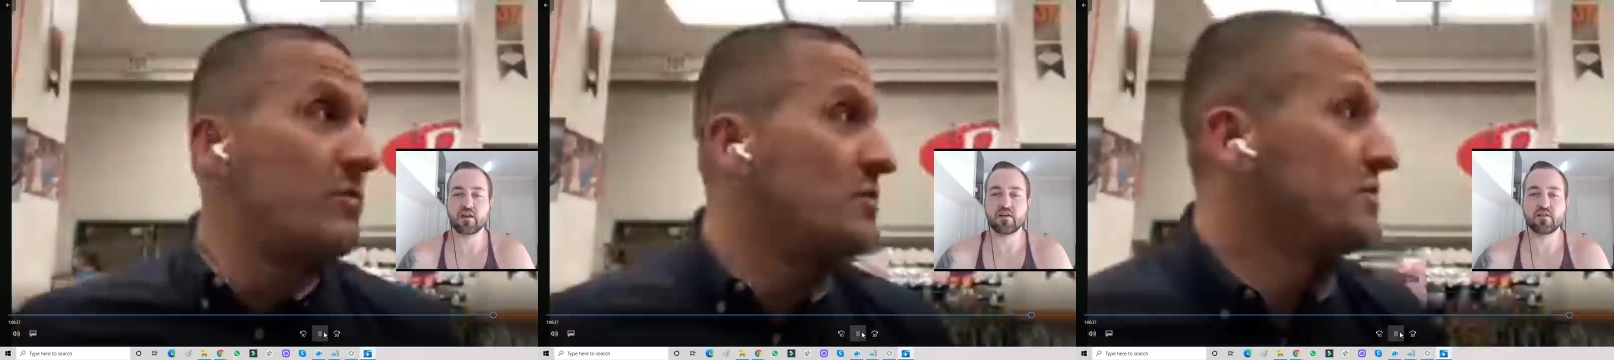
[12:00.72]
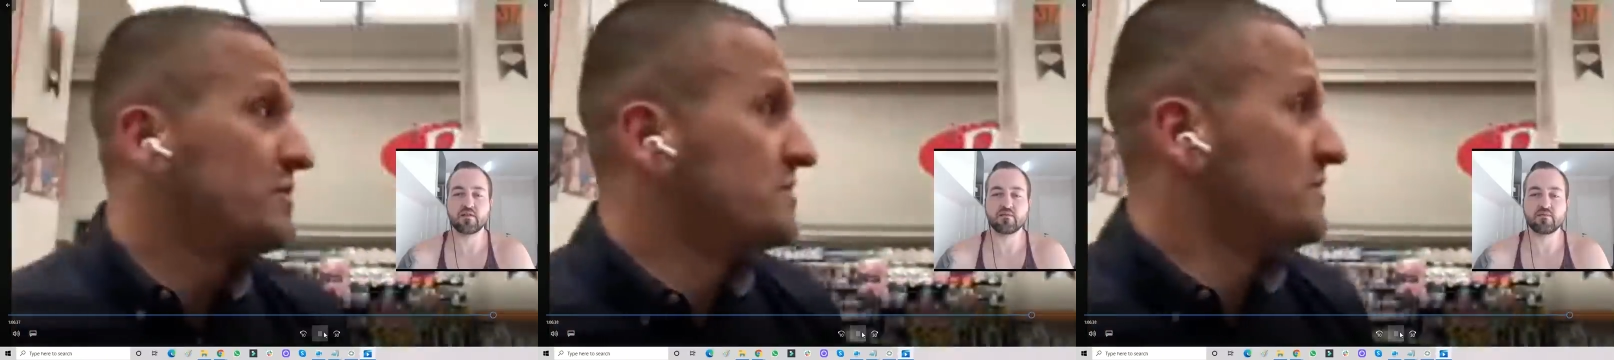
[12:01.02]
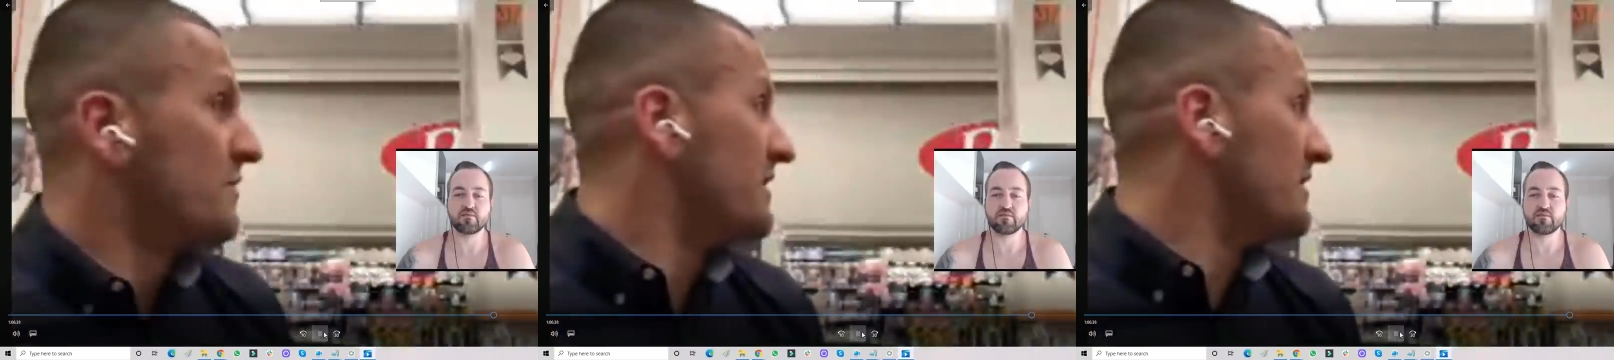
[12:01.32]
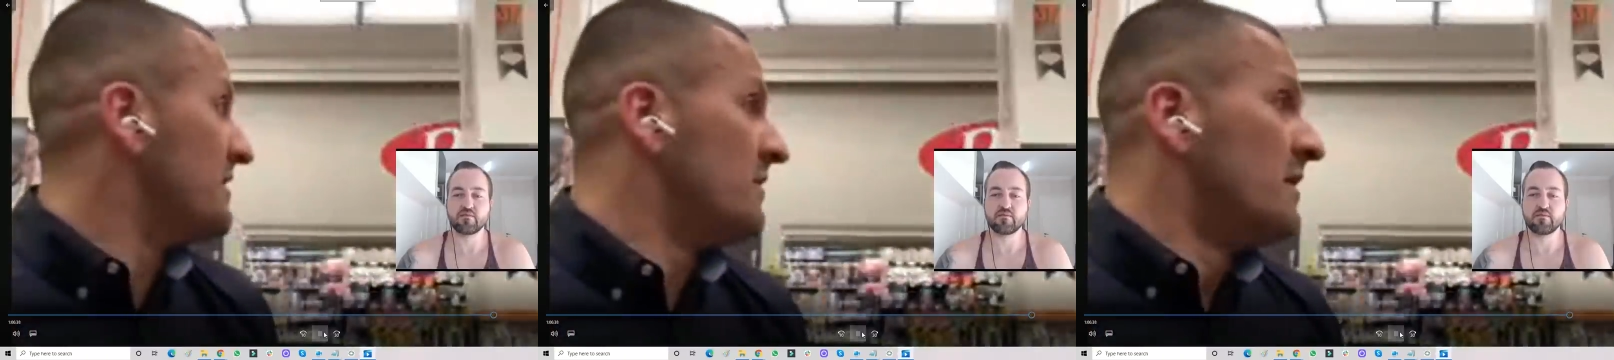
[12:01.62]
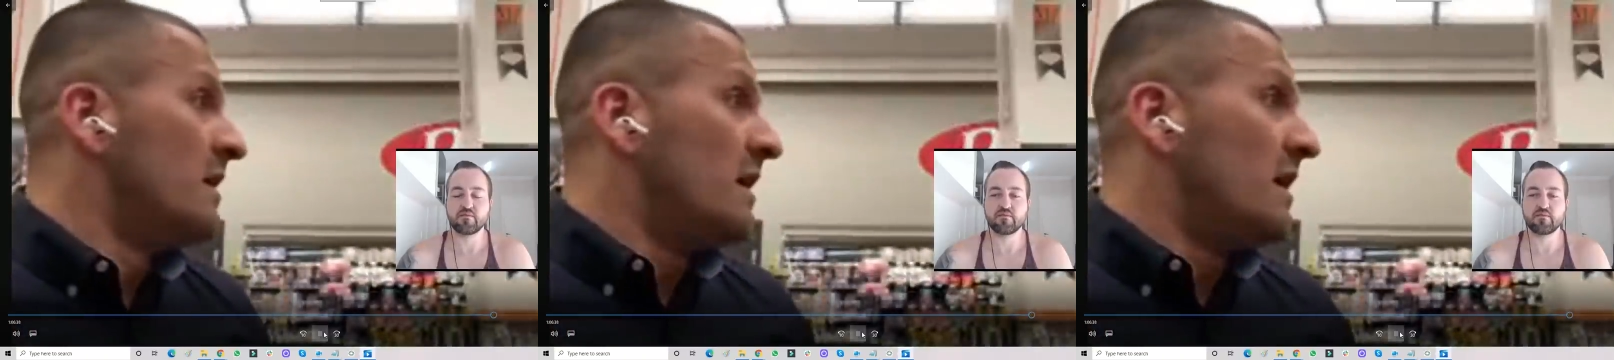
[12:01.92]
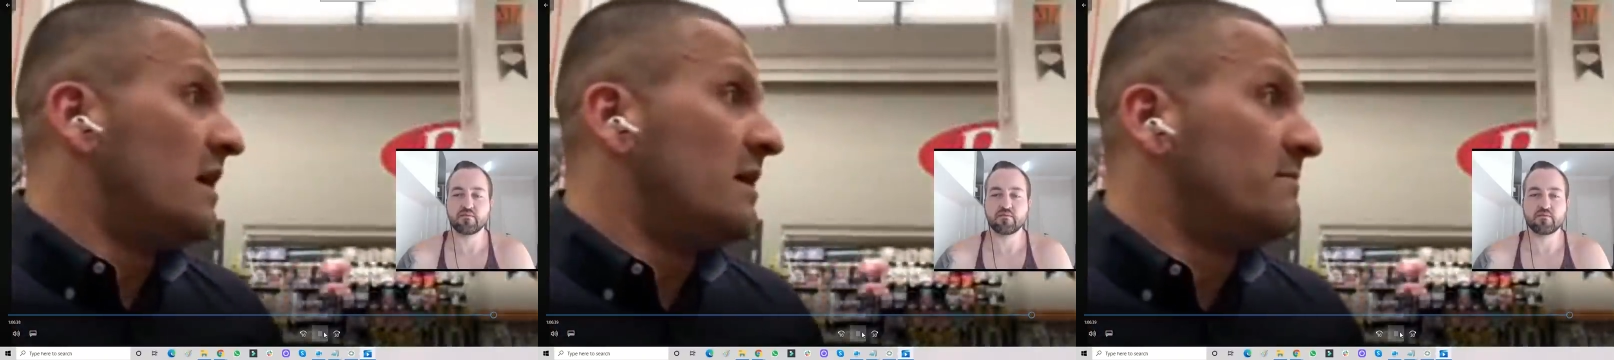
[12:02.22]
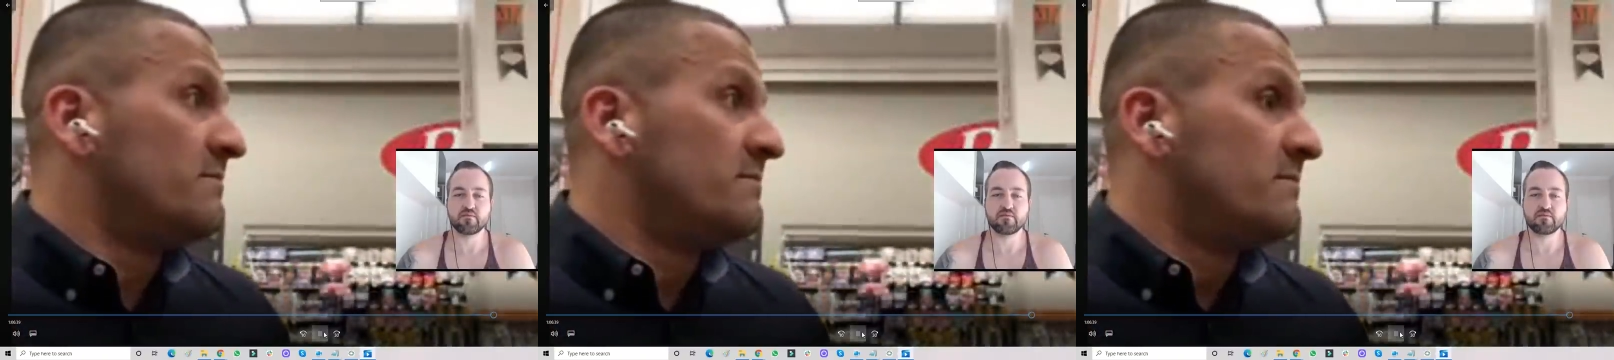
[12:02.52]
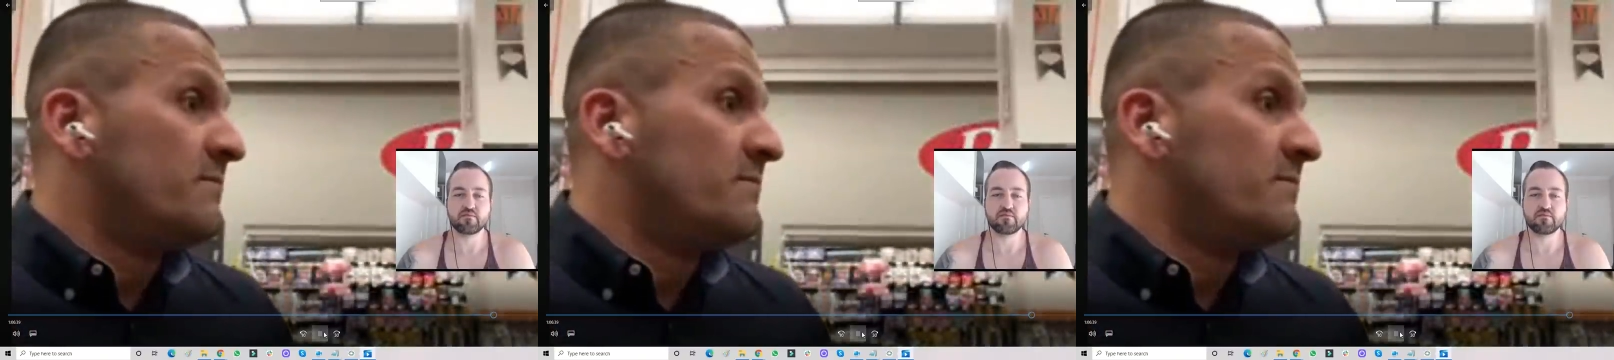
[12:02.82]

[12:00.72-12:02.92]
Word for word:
Speaker 1: at a grocery store right now. Um,